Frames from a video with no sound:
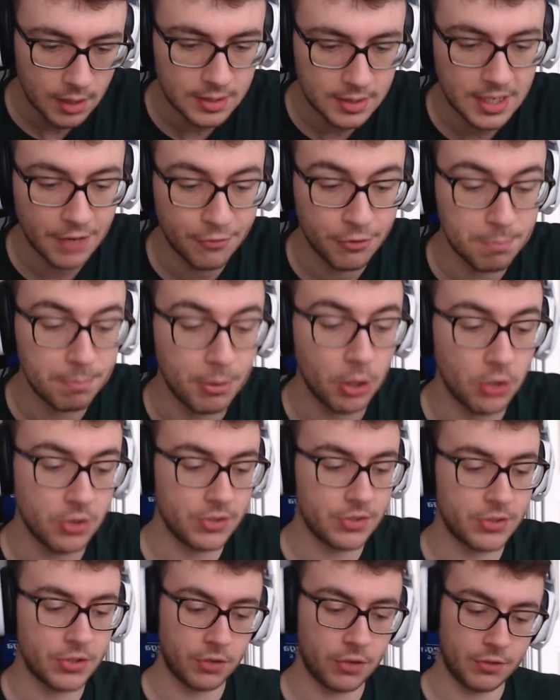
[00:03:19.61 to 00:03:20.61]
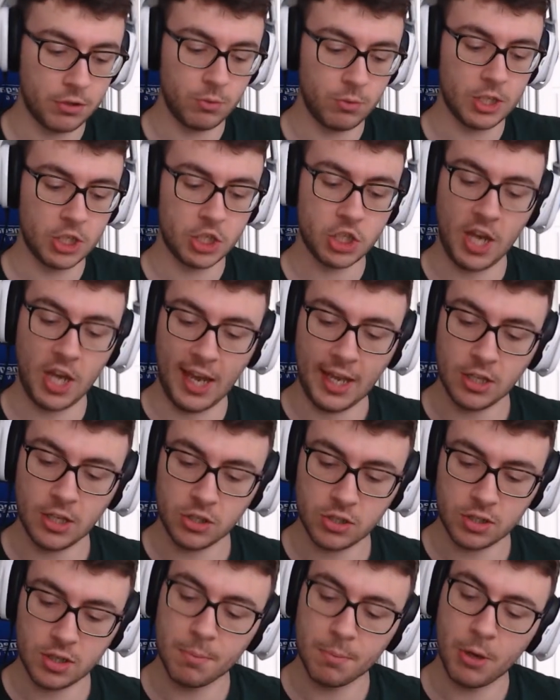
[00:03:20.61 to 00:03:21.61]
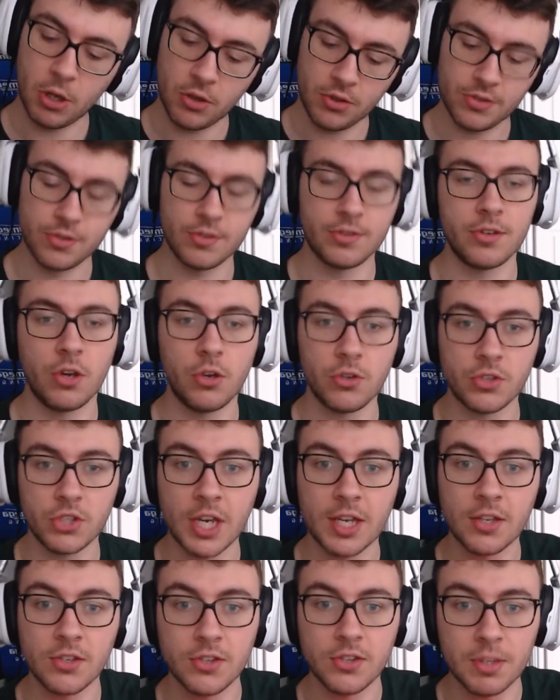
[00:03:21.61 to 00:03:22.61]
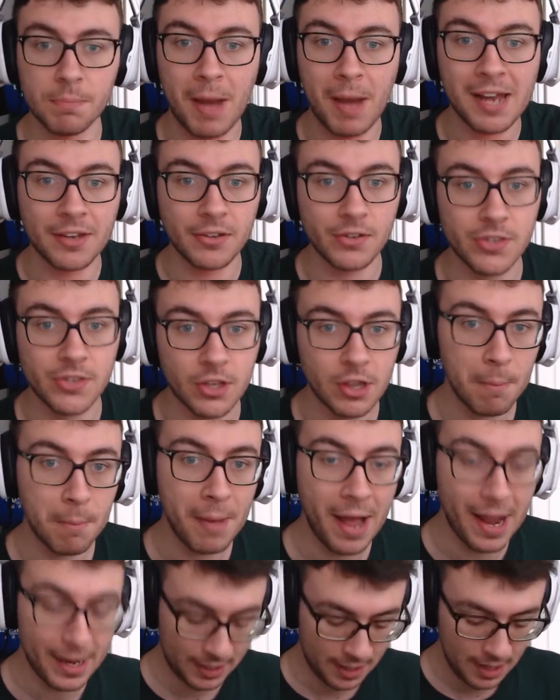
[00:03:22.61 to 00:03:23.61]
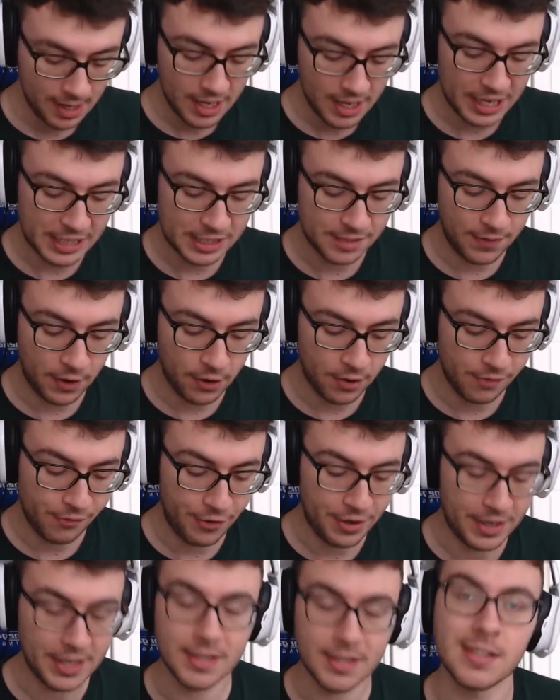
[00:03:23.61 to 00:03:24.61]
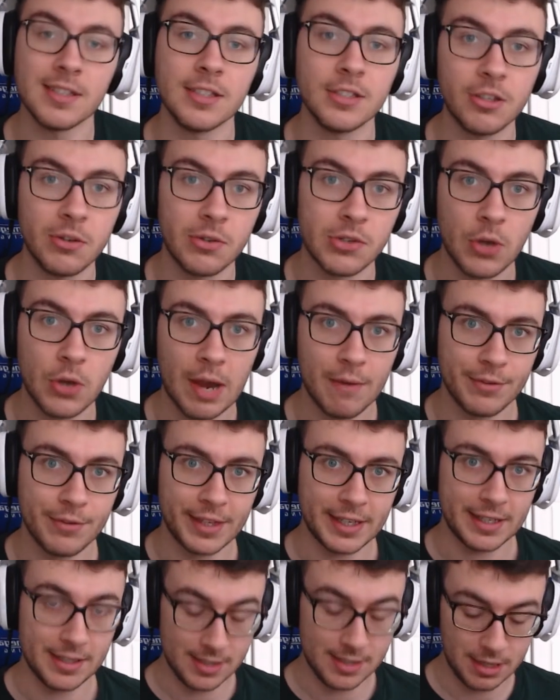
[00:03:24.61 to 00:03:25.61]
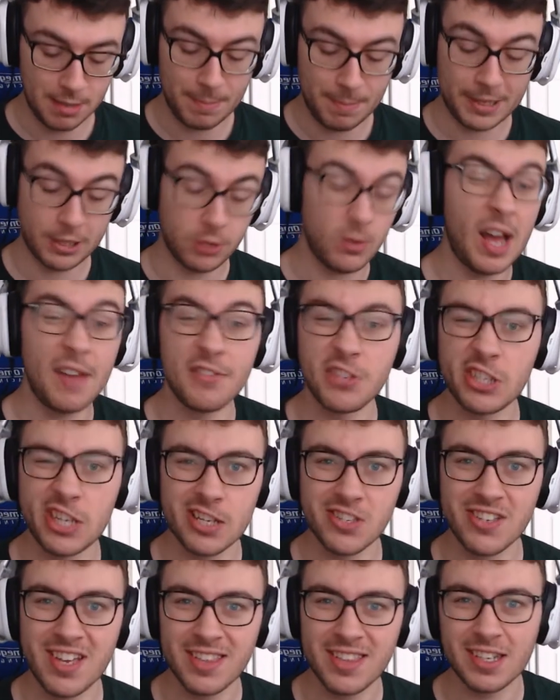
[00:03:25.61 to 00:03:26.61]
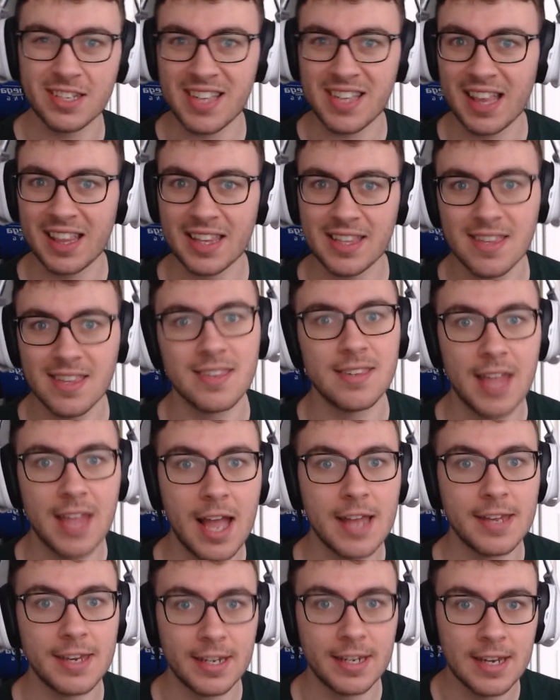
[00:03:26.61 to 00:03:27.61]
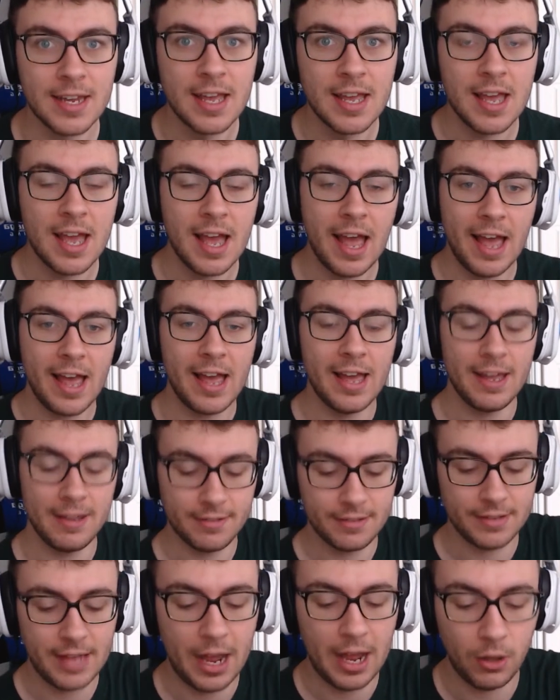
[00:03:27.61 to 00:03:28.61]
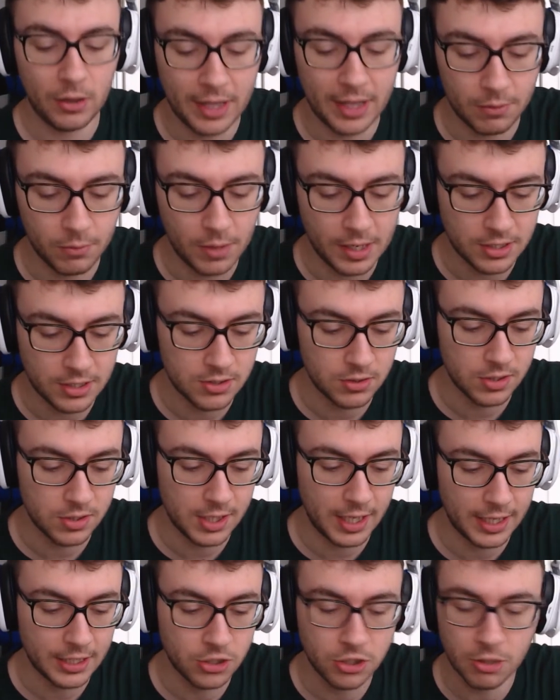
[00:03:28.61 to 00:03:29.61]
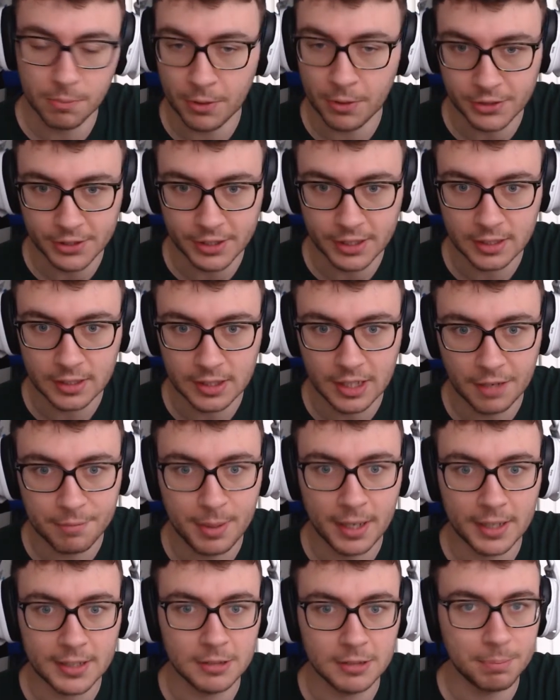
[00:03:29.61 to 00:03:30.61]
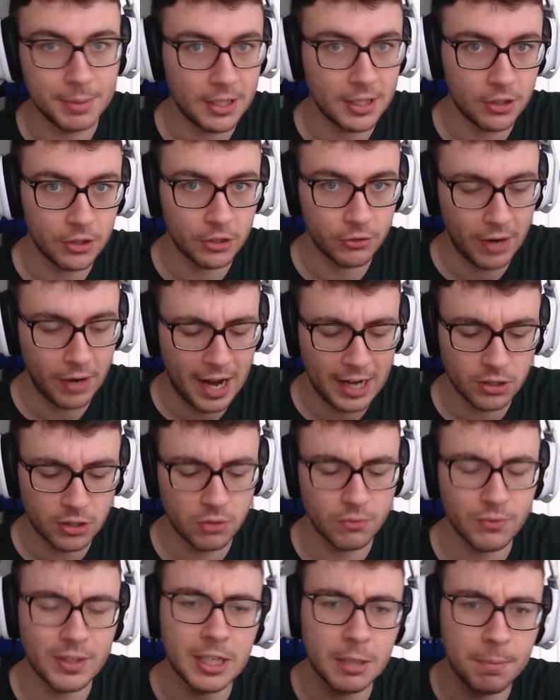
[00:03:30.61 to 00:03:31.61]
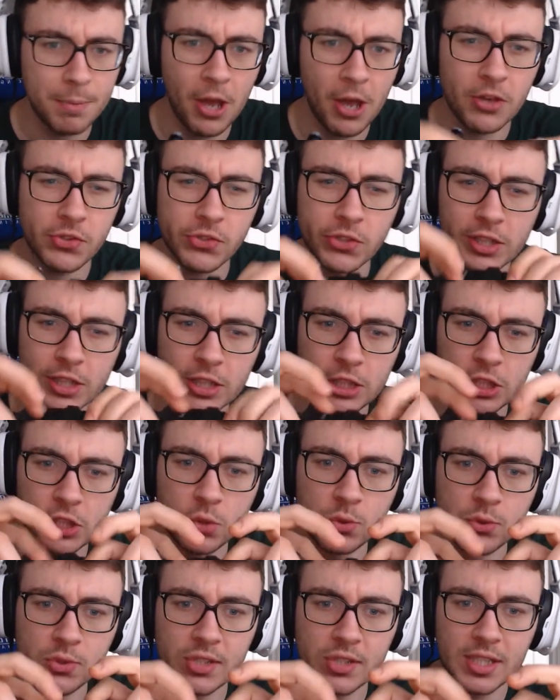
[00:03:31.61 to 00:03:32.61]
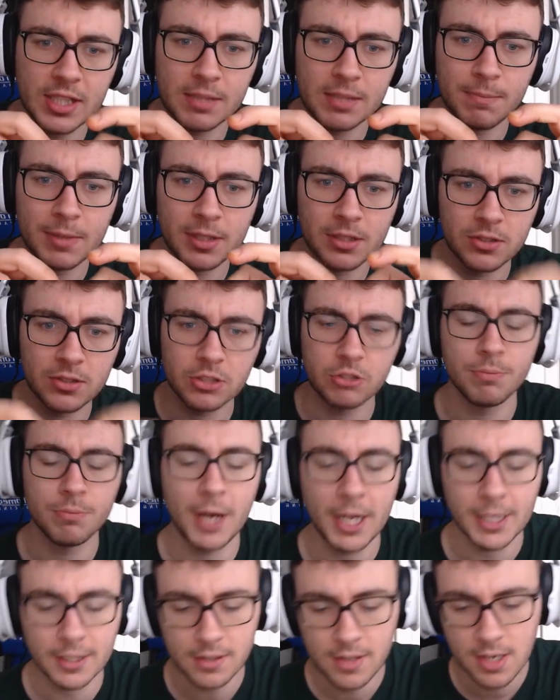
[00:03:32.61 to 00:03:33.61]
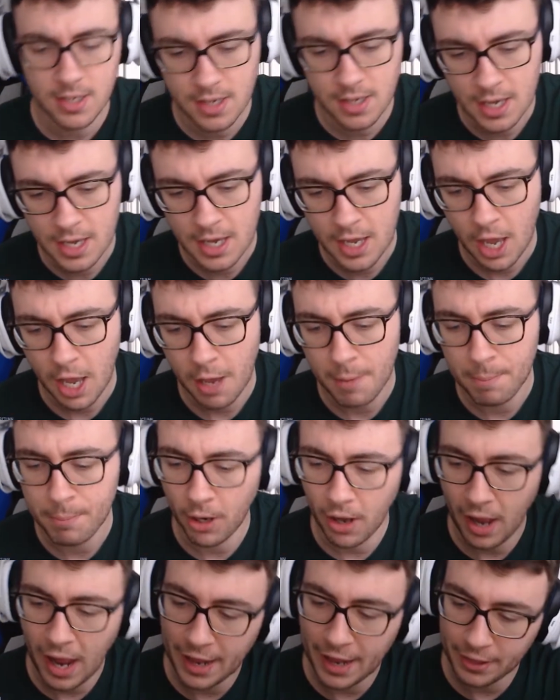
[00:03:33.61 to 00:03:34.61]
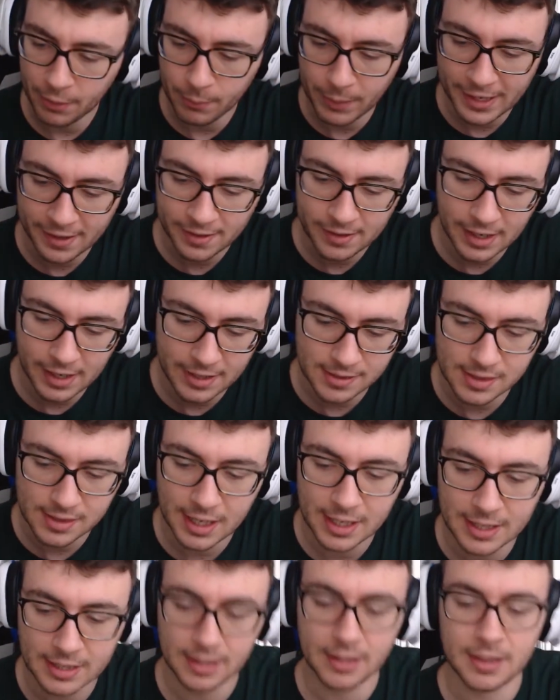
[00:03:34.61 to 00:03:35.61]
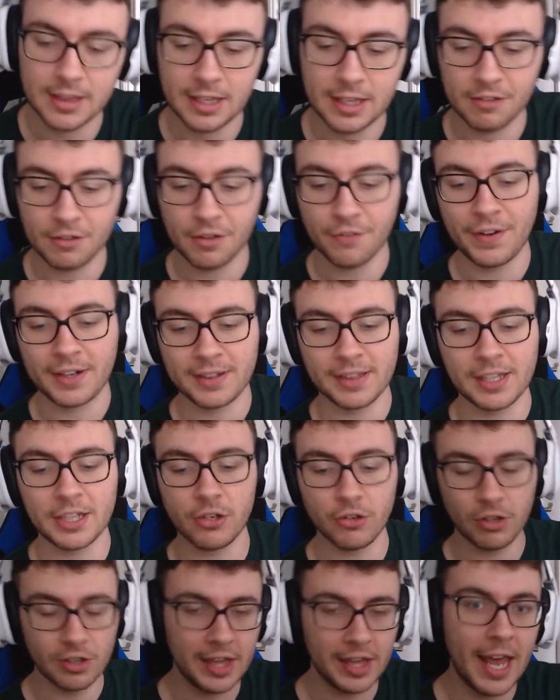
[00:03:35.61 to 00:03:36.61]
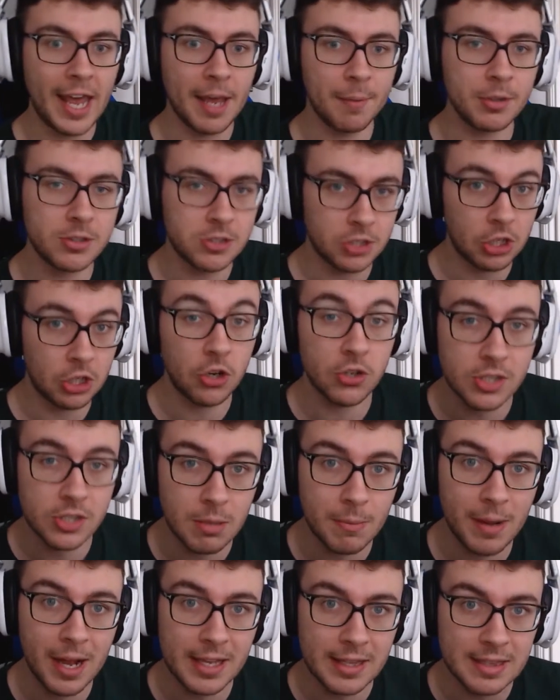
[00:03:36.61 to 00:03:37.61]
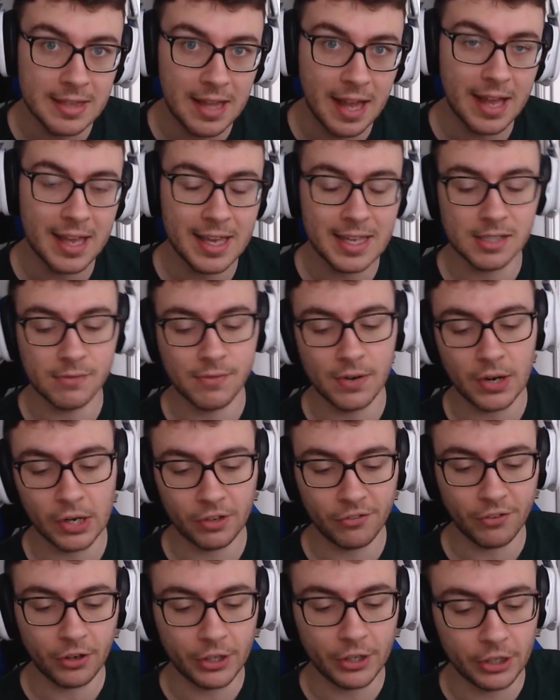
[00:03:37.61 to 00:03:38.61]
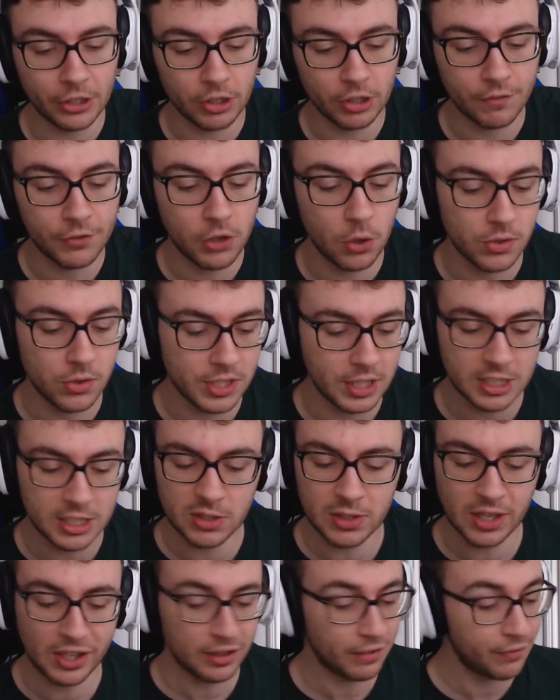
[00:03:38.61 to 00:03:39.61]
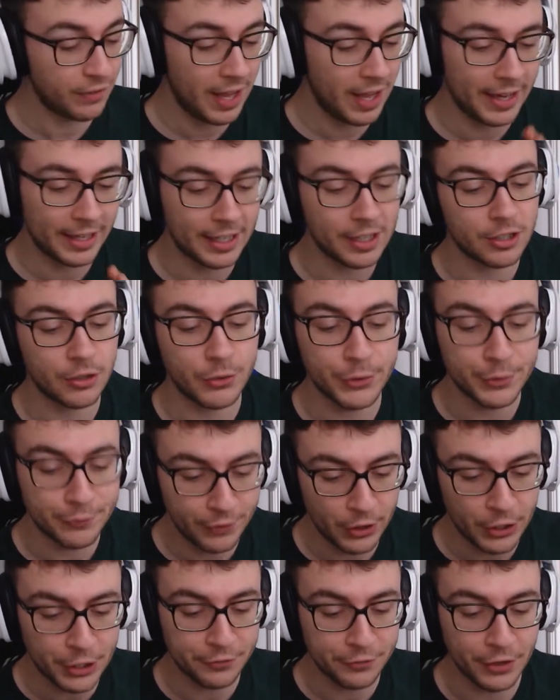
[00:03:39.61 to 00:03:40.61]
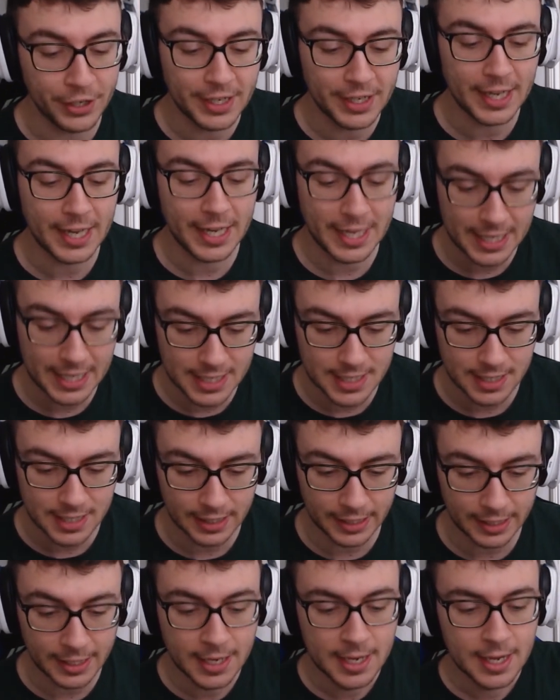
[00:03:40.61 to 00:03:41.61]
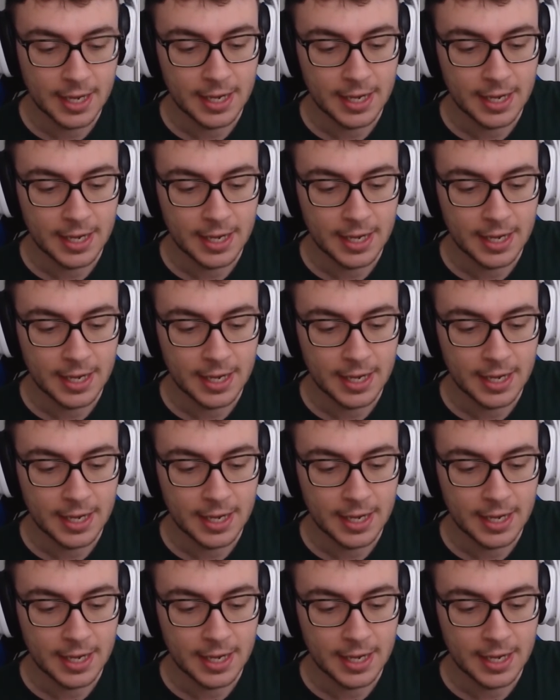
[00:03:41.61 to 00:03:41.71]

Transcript: different buttons, so if you want to change the buttons or change the paddles on the back, it's very, very easy to do, so everything is in the manual. I haven't changed anything because I let the standard outlet, which is like jump on the left panel, be on the right. I don't really personally use these middle two panels, but either way, the fact that you're able to customize that is very, very good. Of course, you can do that on the fly. You can do it very, very easily.